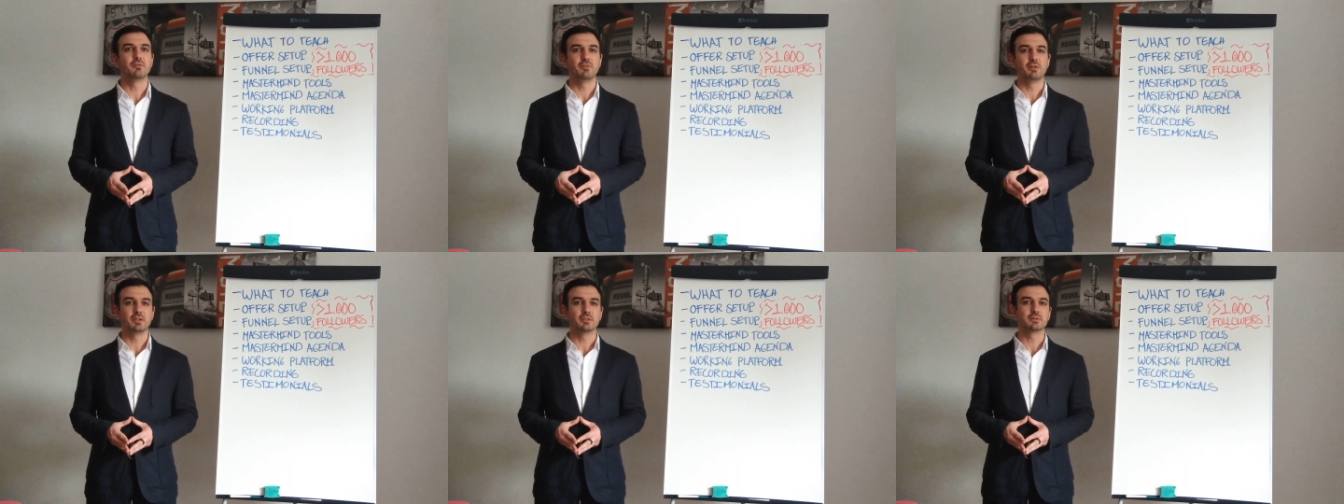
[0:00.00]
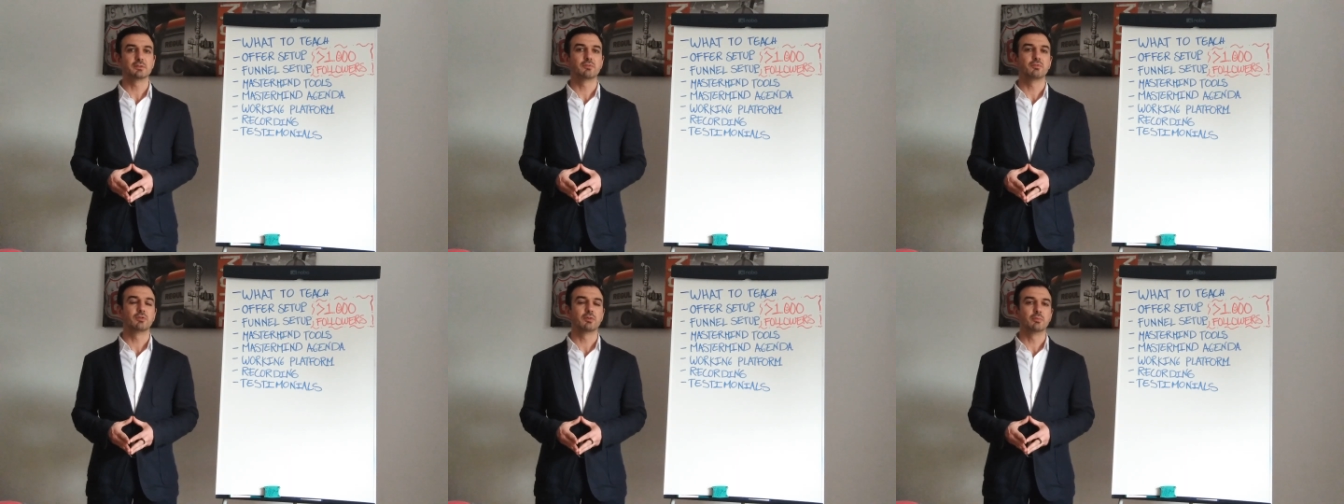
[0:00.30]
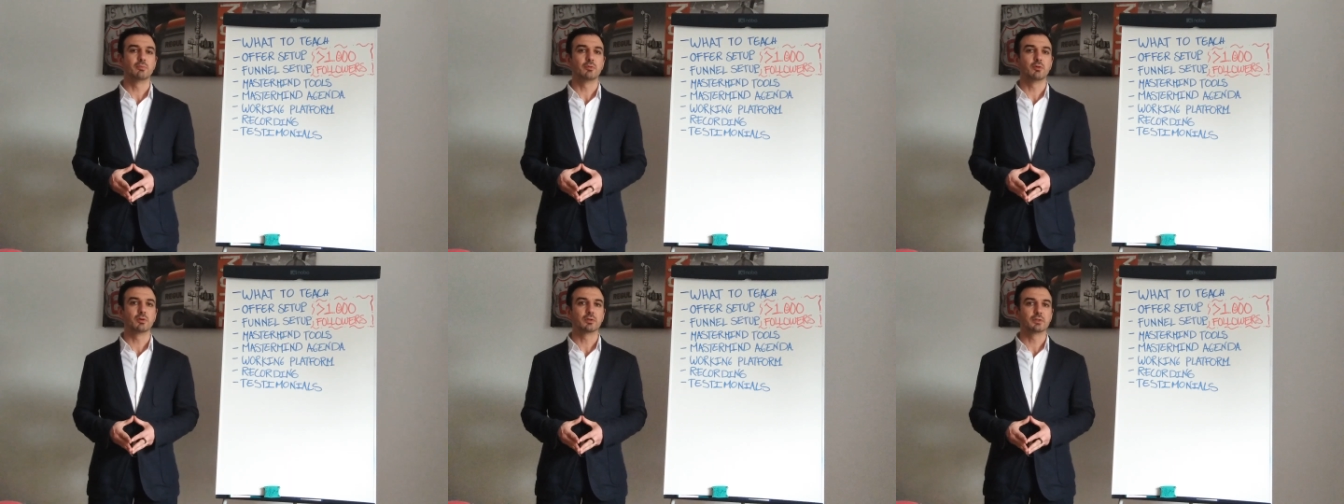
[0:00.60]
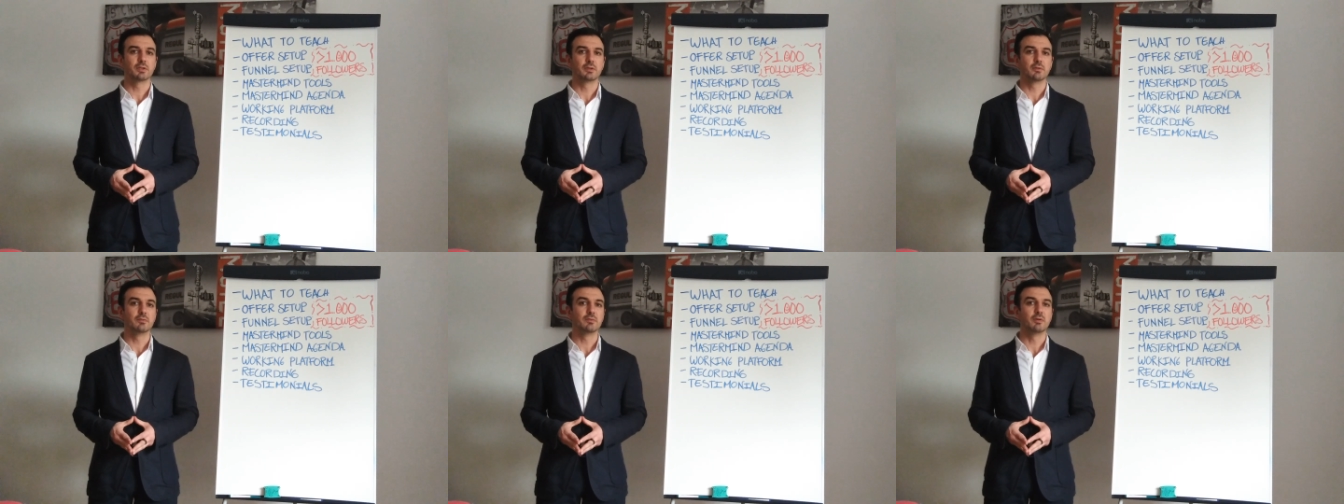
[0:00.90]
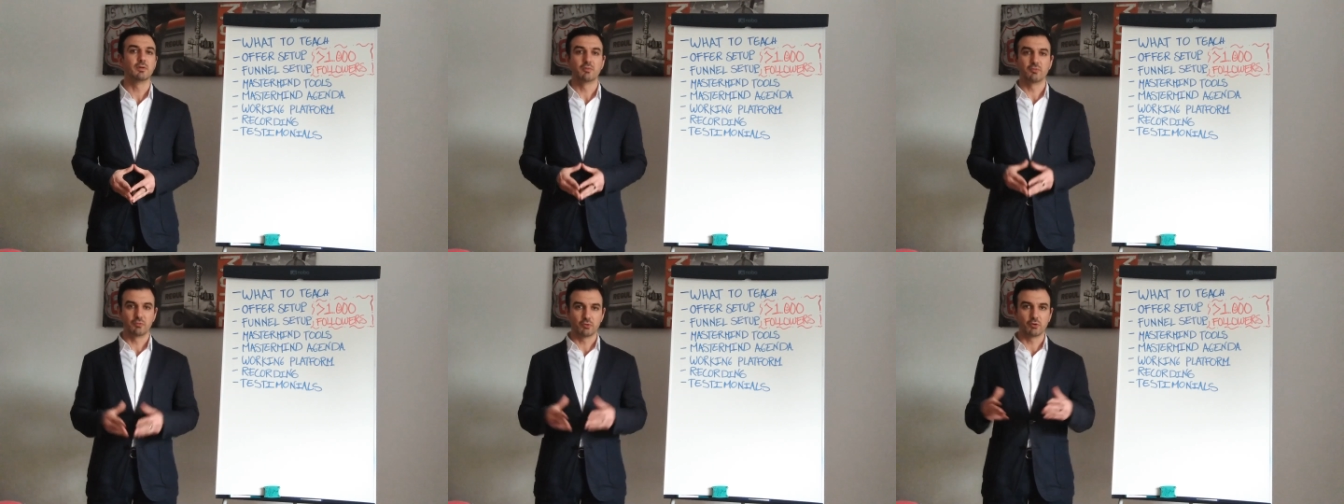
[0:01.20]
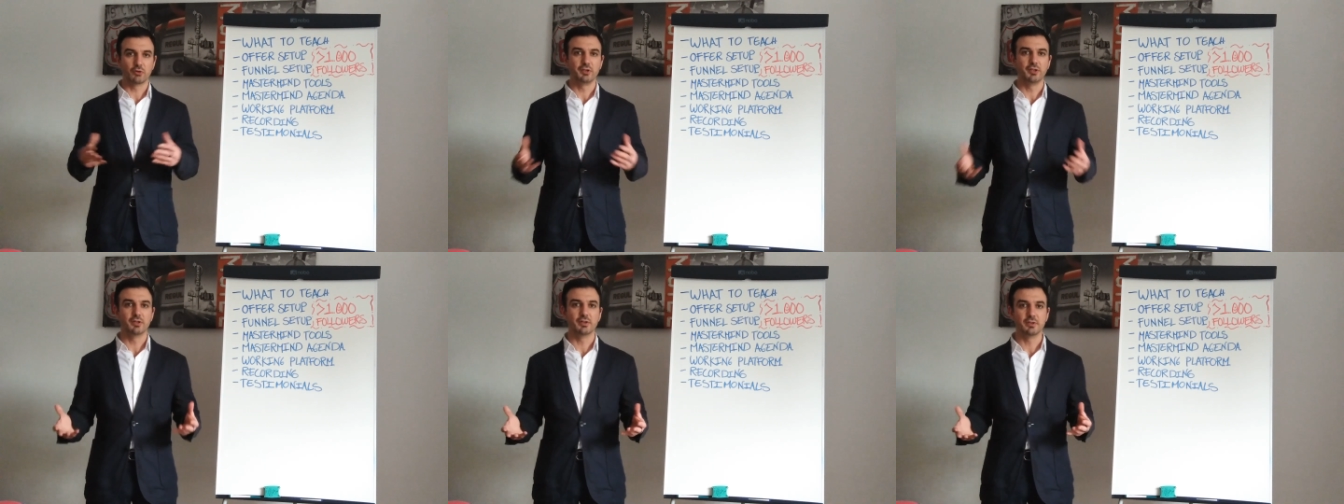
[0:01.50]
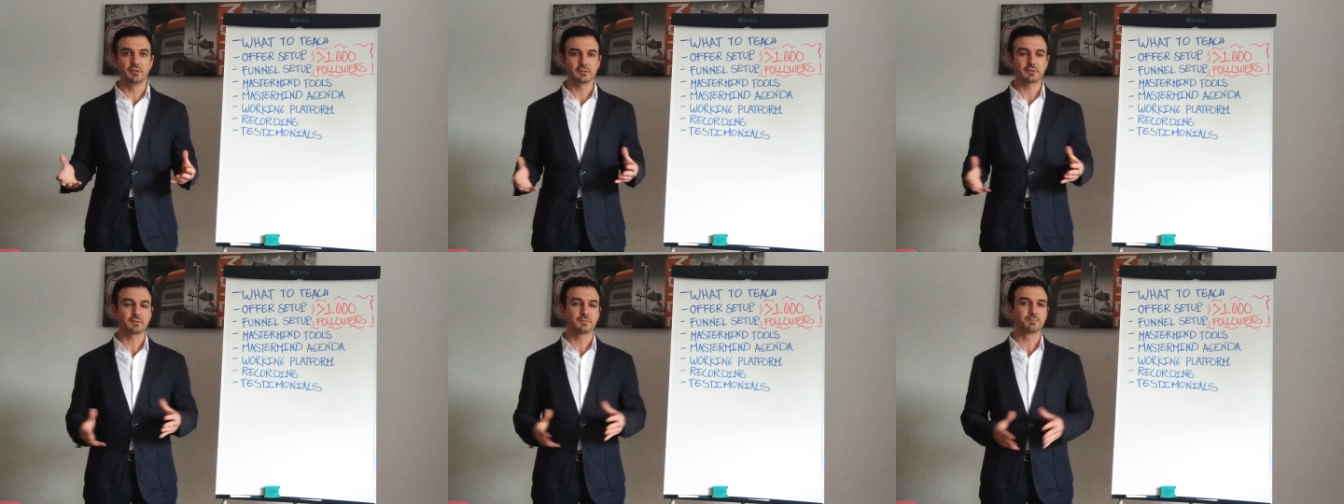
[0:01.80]
field for more than 4
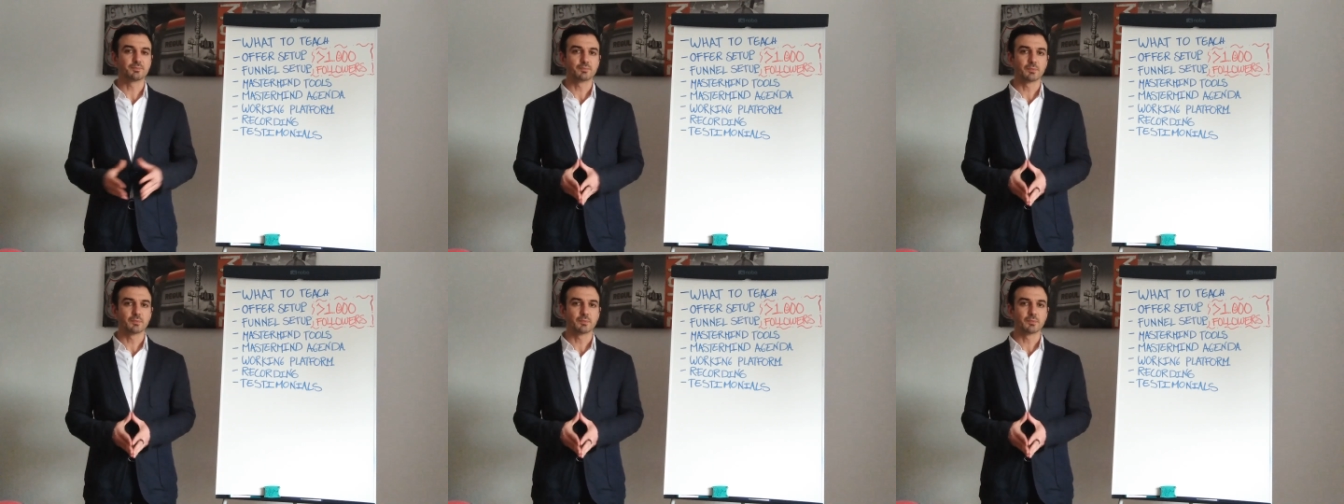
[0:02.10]
years,